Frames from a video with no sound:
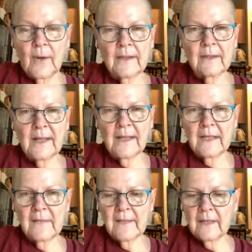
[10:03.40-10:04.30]
Why did I
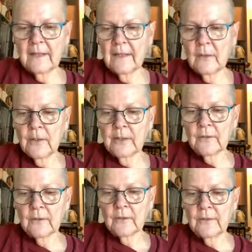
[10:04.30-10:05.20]
hate that
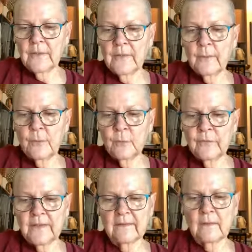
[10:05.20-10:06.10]
character in the
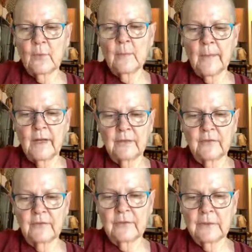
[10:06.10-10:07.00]
movie so
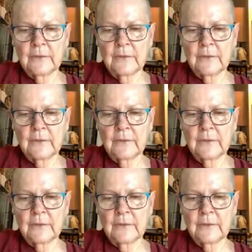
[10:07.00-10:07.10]
much?